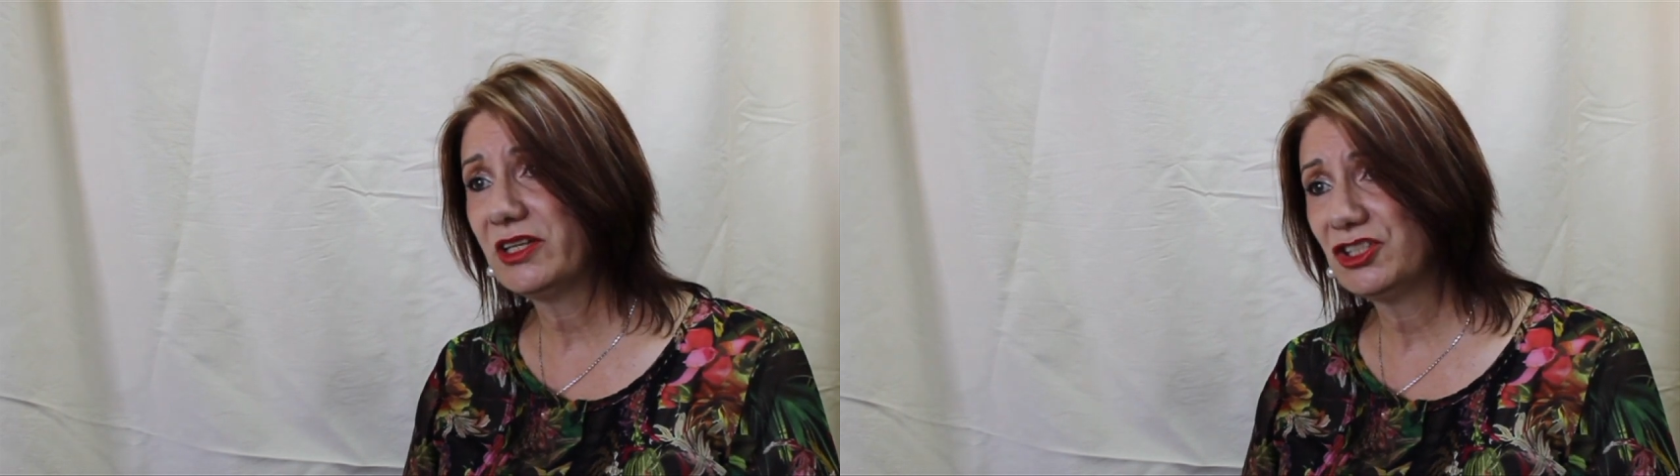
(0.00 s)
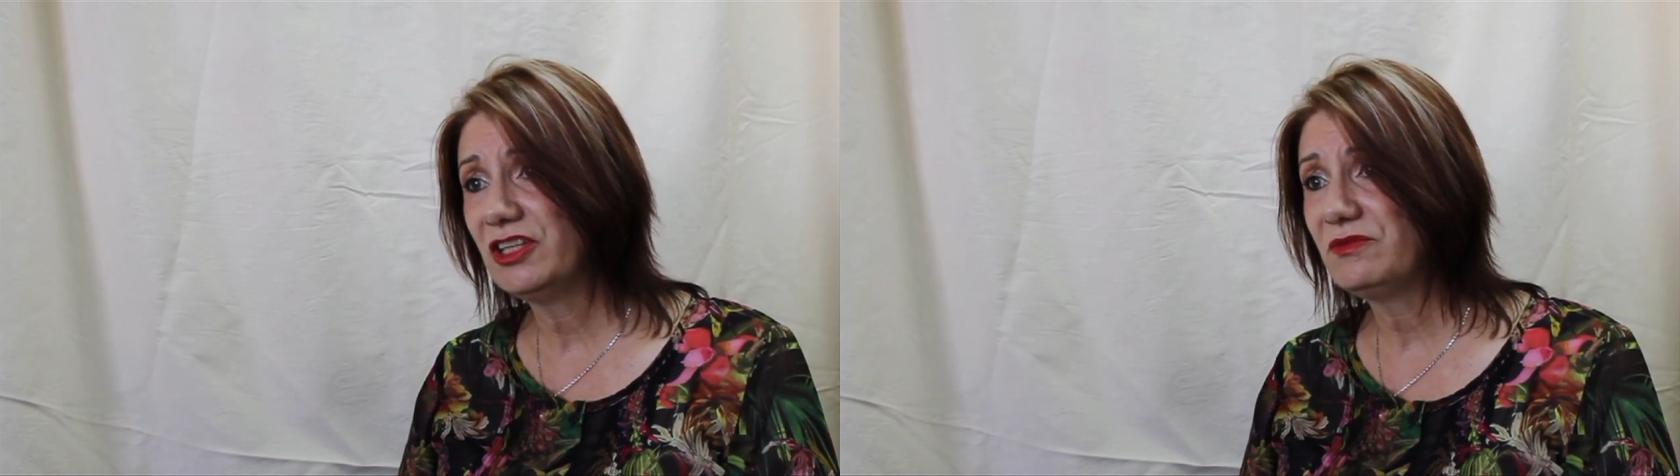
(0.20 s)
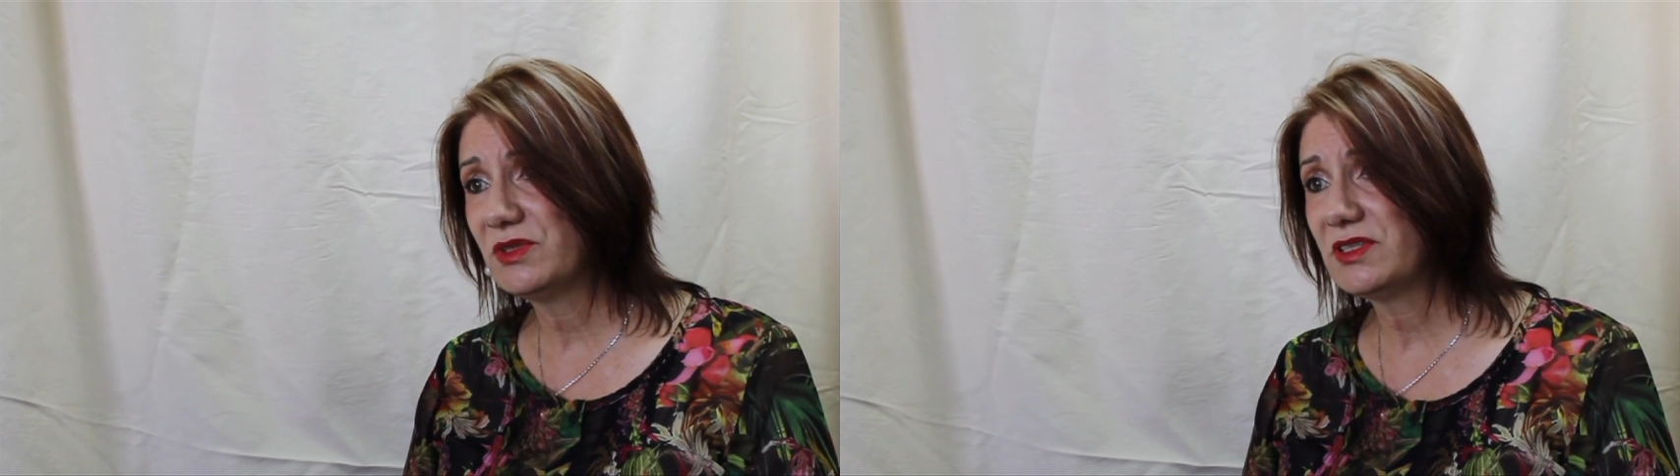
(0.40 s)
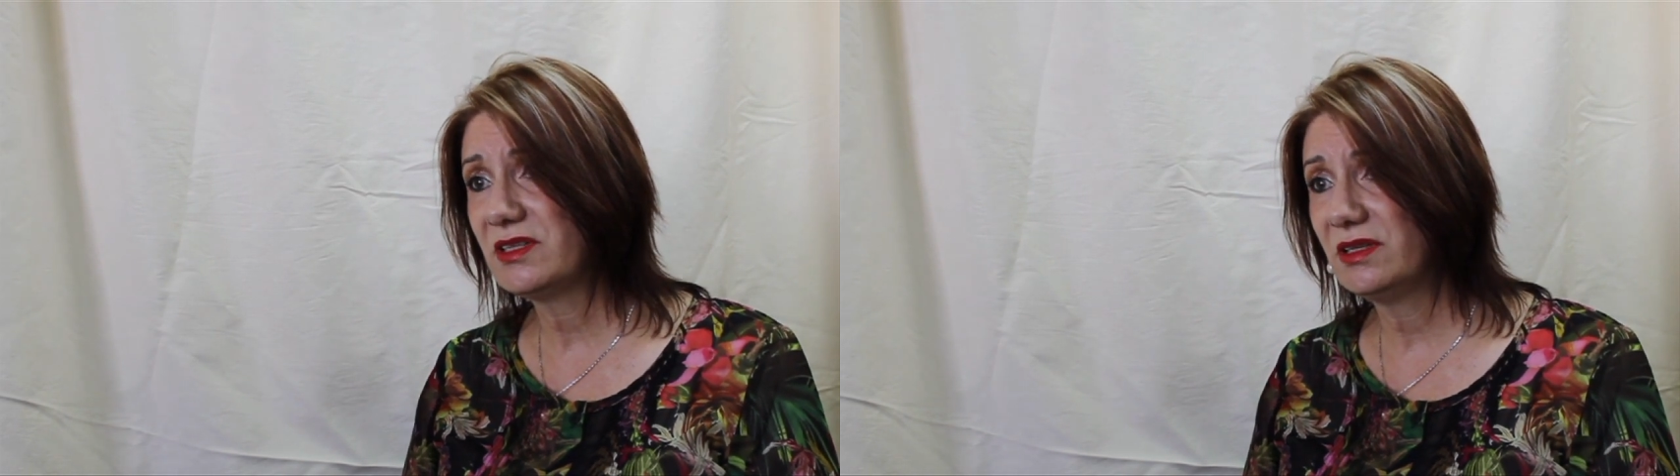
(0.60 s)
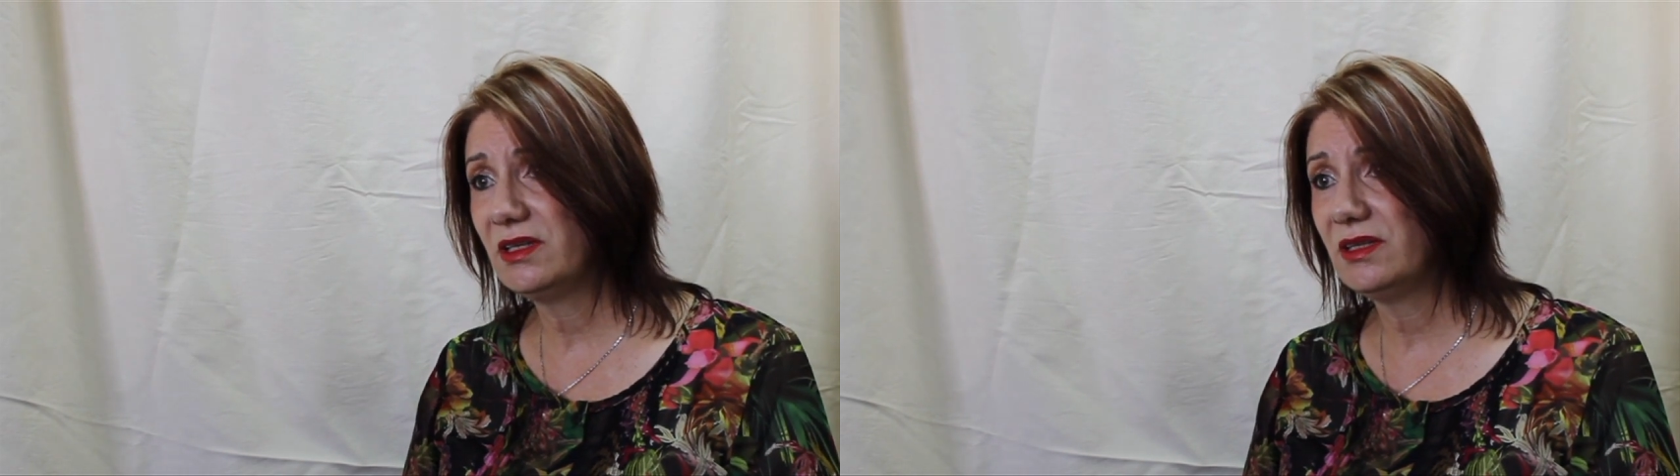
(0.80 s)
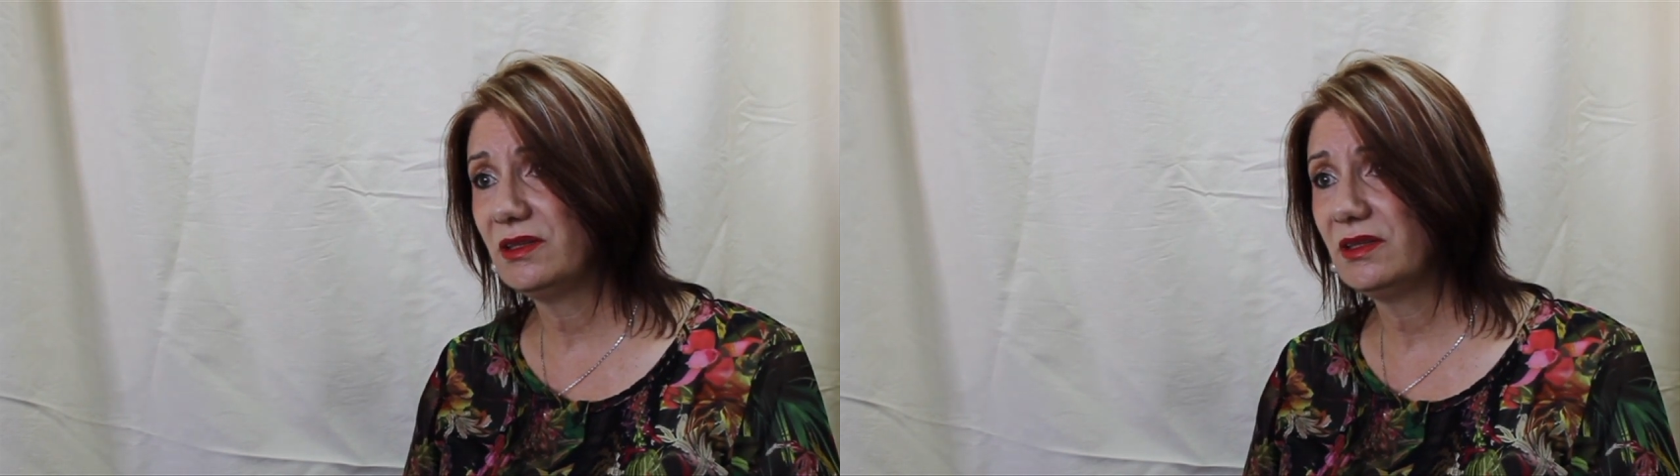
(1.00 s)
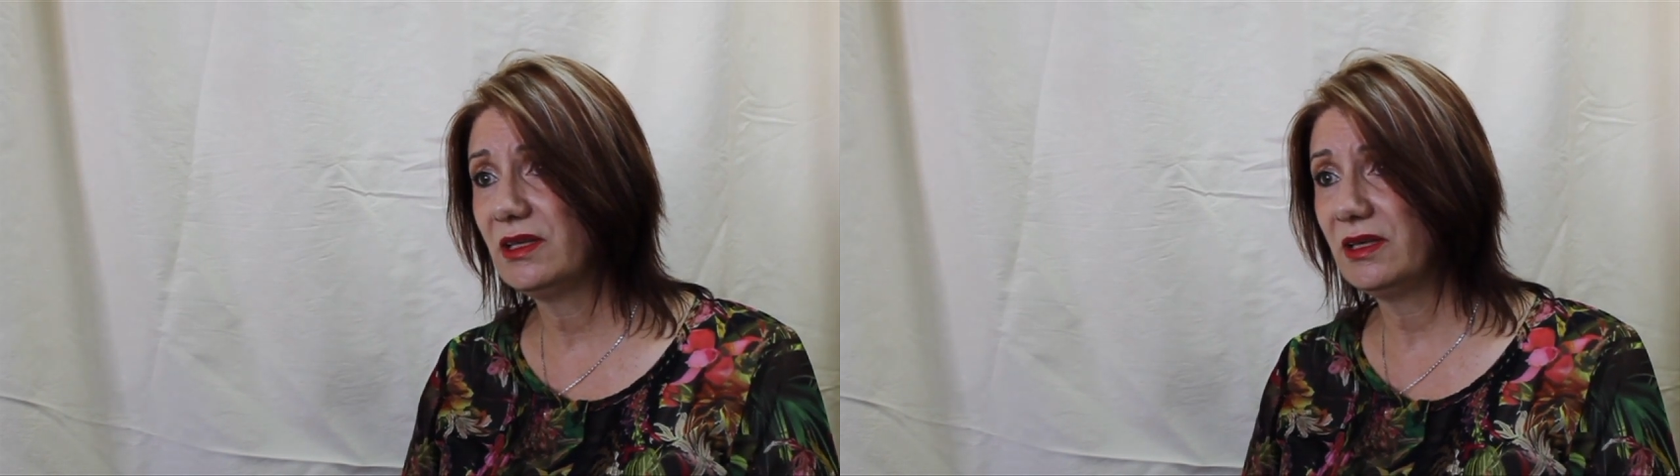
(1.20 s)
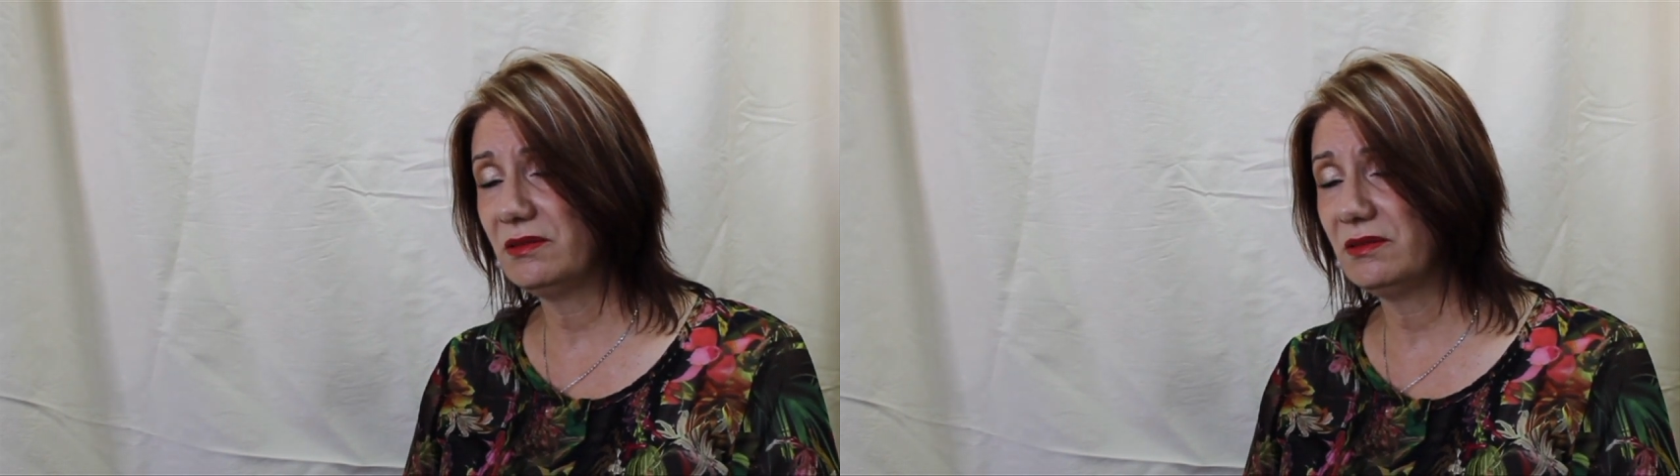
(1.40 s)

achievements in